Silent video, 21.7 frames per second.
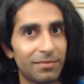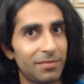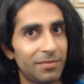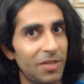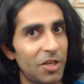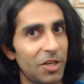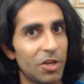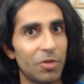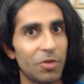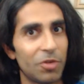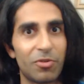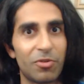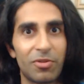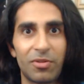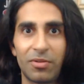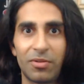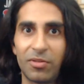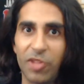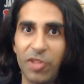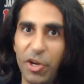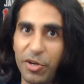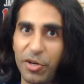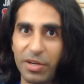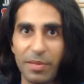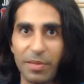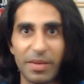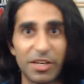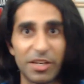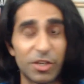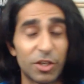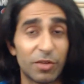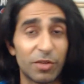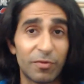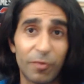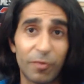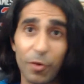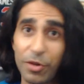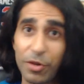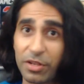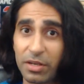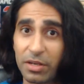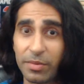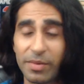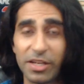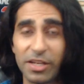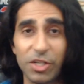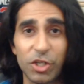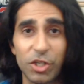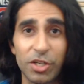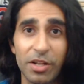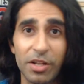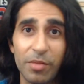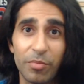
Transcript: you know, third dimension, fourth dimension,